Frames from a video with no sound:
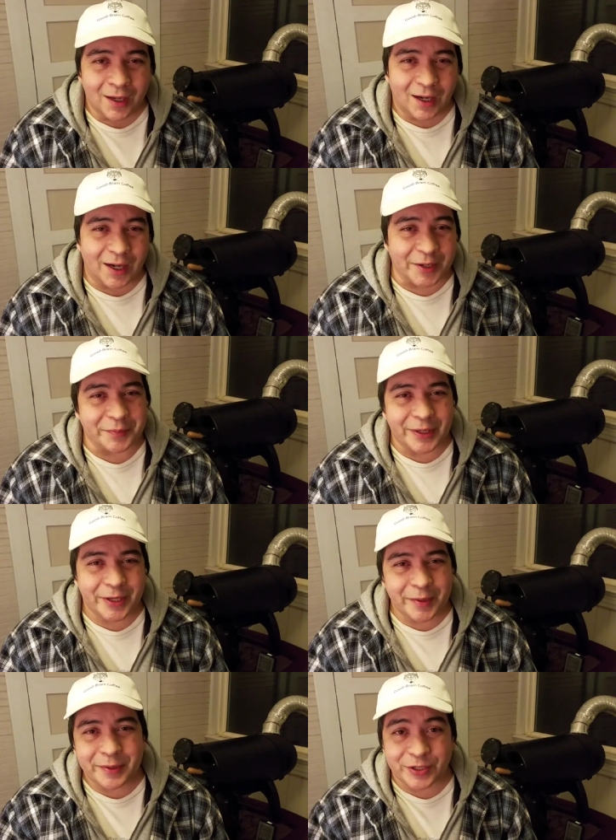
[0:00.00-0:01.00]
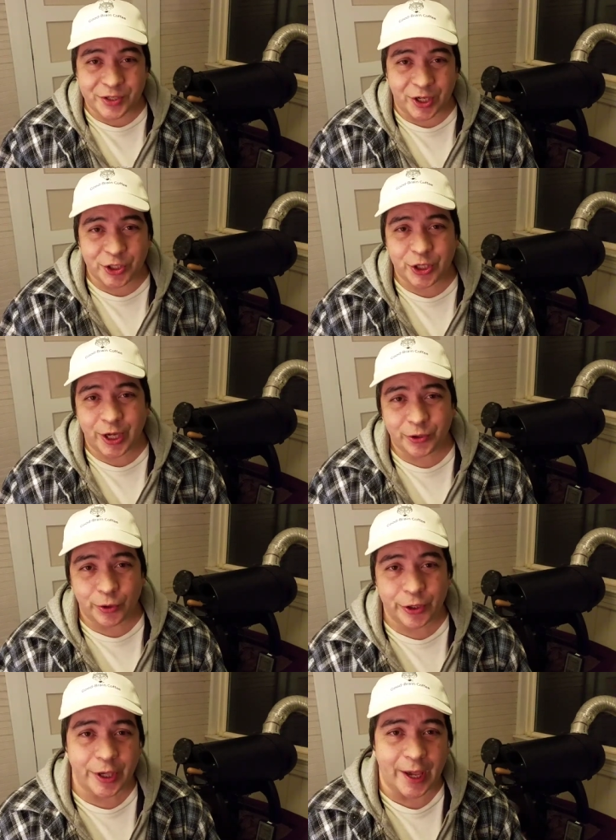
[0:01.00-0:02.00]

Hi, my name is Dutch Hedrick,